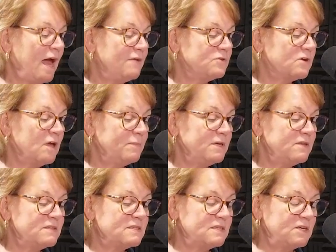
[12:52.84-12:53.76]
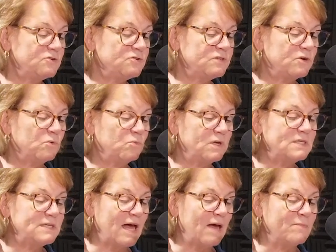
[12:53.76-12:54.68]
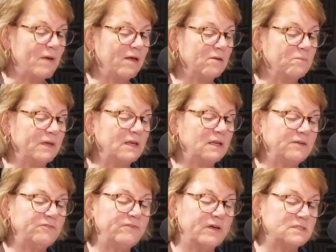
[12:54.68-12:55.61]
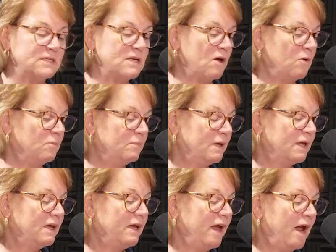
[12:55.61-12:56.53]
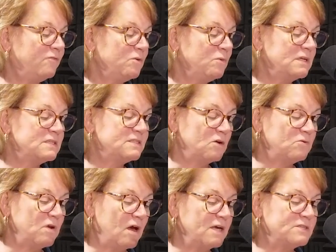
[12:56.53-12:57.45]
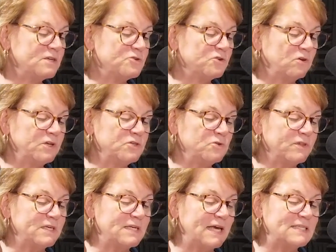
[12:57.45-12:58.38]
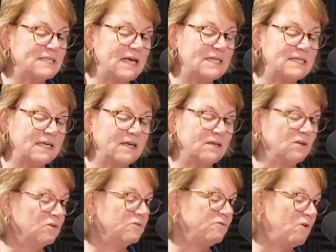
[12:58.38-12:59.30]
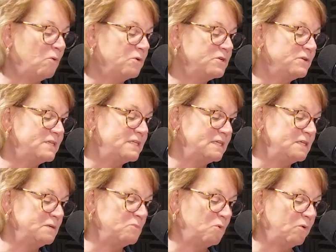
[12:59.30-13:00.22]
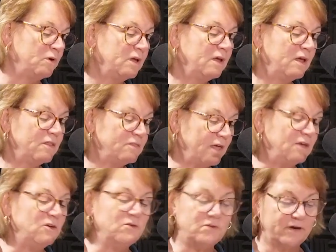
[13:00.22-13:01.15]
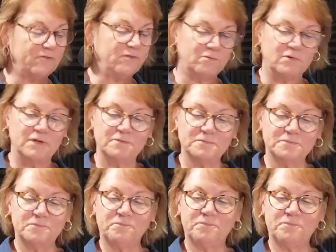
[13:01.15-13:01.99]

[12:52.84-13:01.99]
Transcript: After coming to the Senior Center one time, I immediately felt at home. Everyone is so nice. I truly enjoy the days I attend and look forward to attending more. Thank you to everyone.